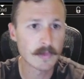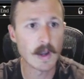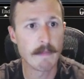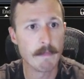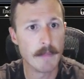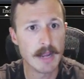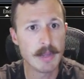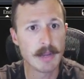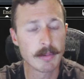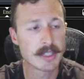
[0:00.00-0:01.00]
I might be
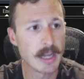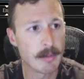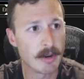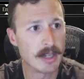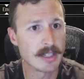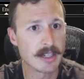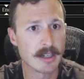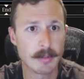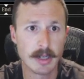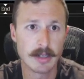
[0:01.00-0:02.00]
able to stabilize here,
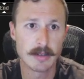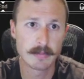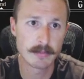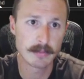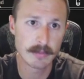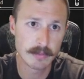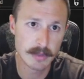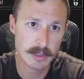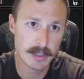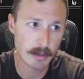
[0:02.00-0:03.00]
but
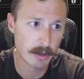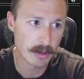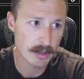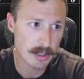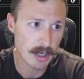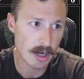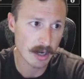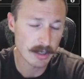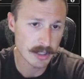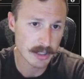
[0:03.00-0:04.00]
double Urza Saga
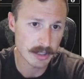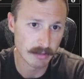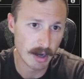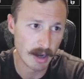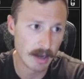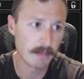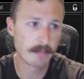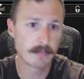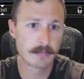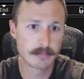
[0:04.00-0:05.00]
is just a lot.
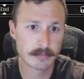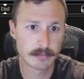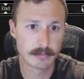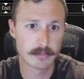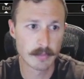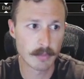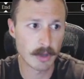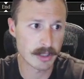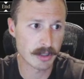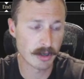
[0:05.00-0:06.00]
Plus
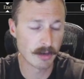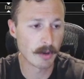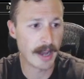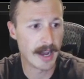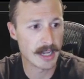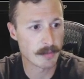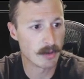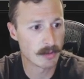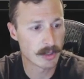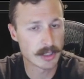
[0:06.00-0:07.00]
a turn 1 Asmo
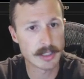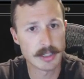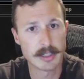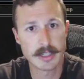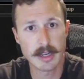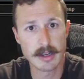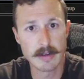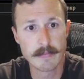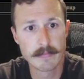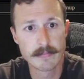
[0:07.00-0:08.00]
is just insane.
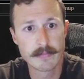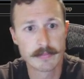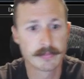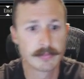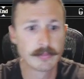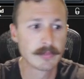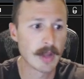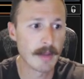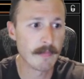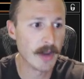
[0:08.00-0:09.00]

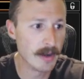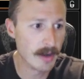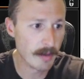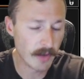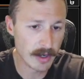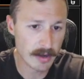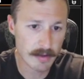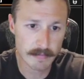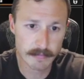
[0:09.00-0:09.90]
I'm fighting, I'm fighting.